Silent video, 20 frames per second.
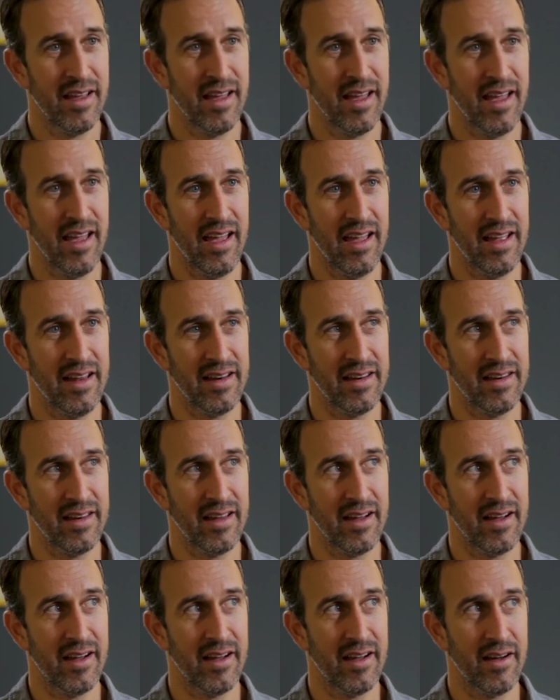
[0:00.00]
And
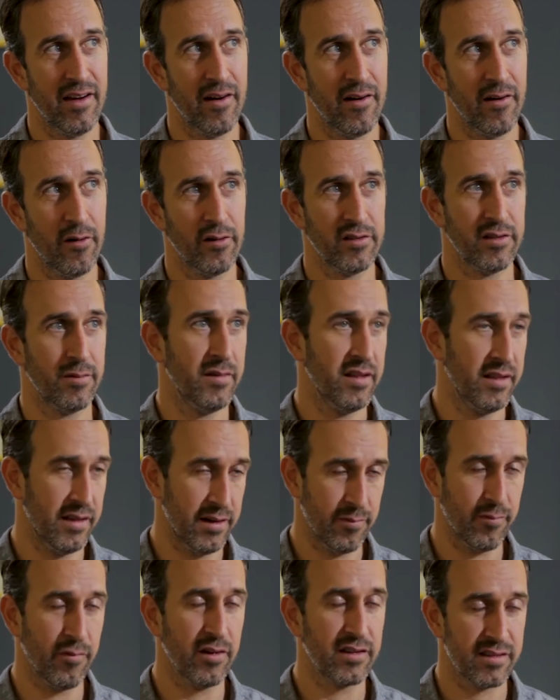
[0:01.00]
ultimately
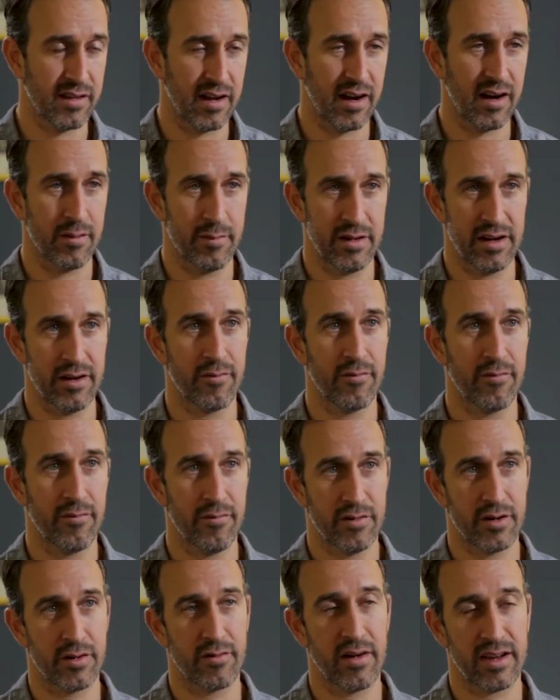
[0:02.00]
wants to hire me to
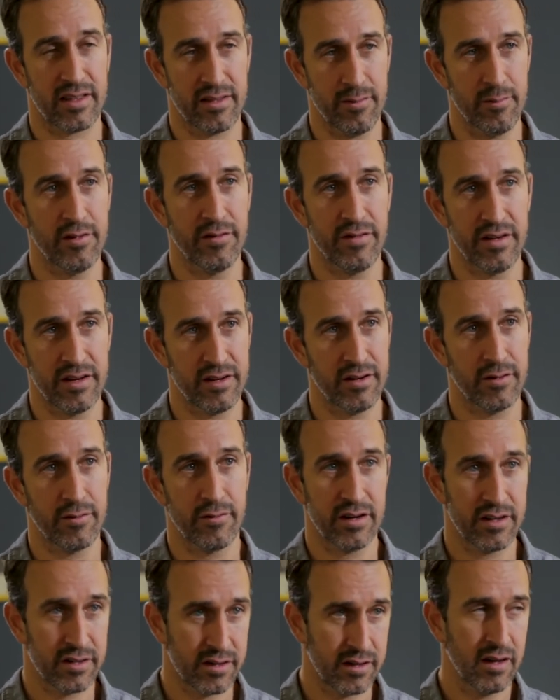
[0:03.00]
direct the movie too,
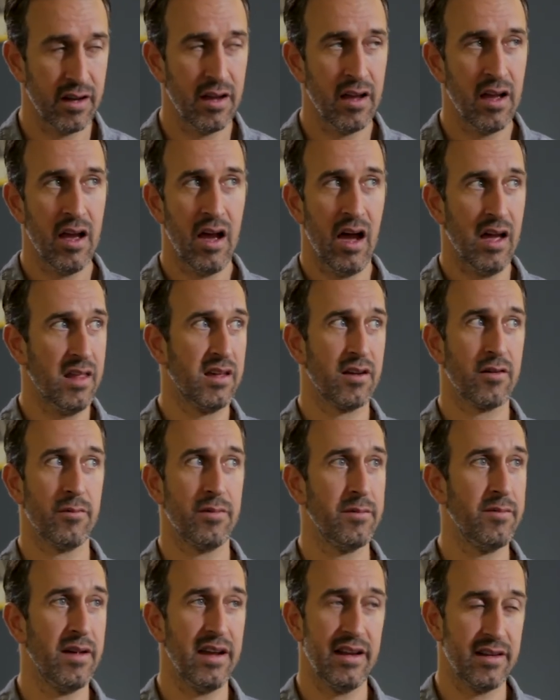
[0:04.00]
which I think will
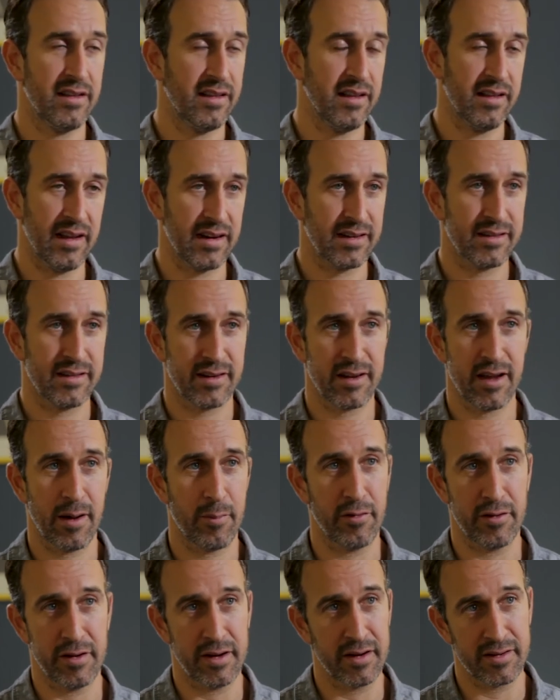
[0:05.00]
be made in the next
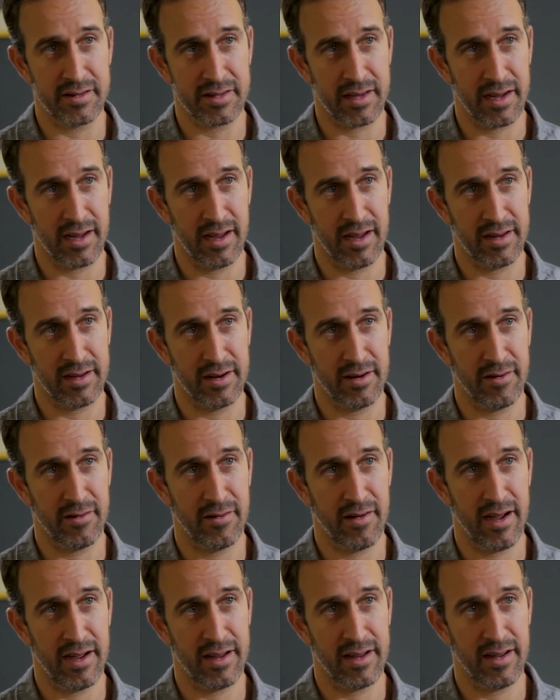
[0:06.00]
couple of years.
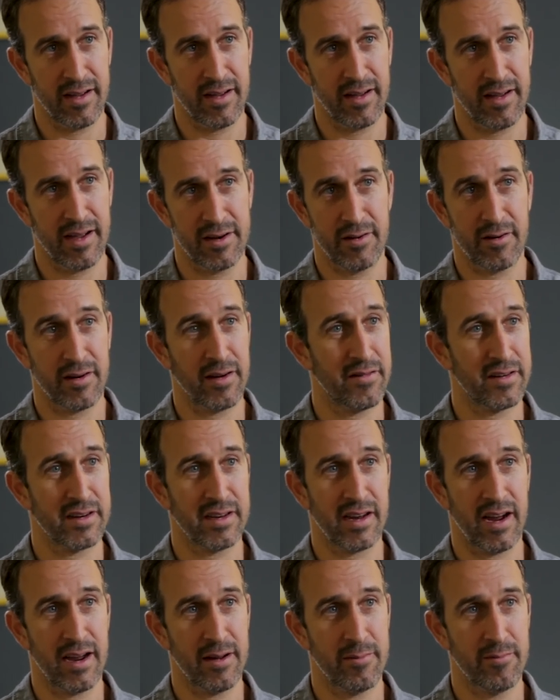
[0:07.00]
I don't have a
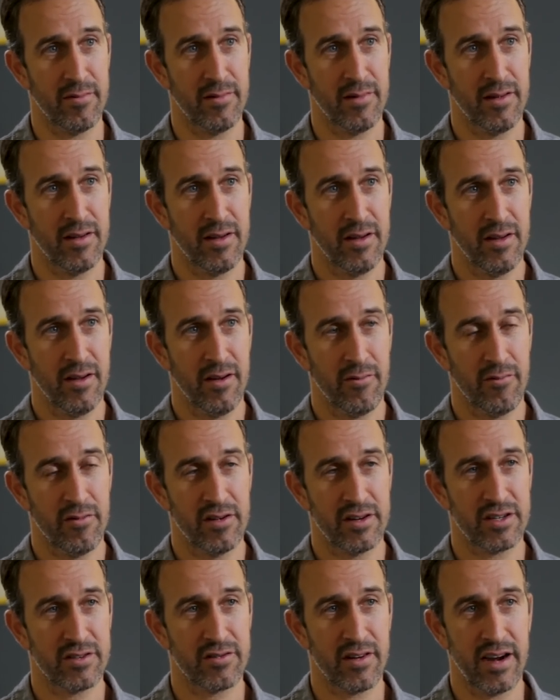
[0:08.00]
time
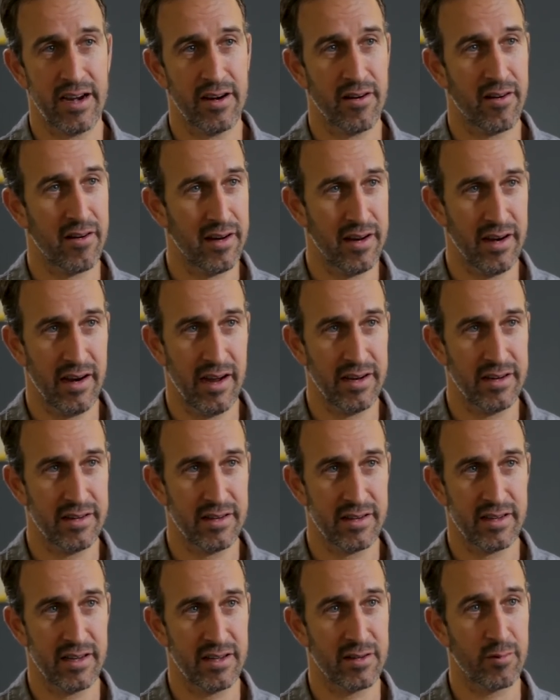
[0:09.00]
restraint on it.
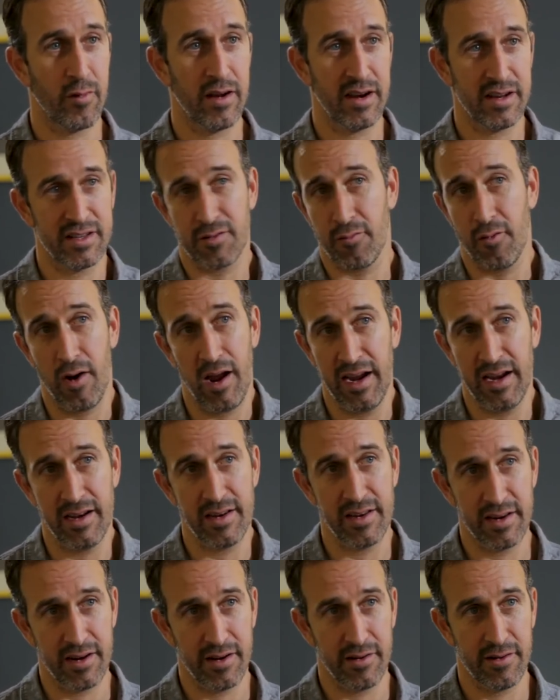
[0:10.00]
It's when it's right,
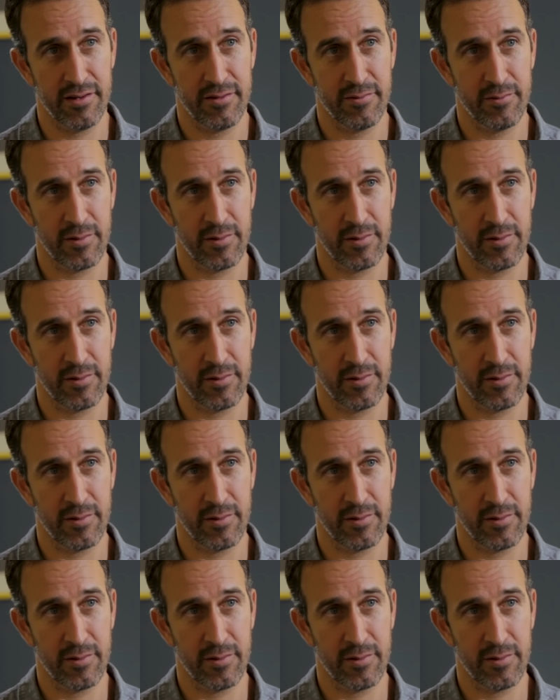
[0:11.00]
you know.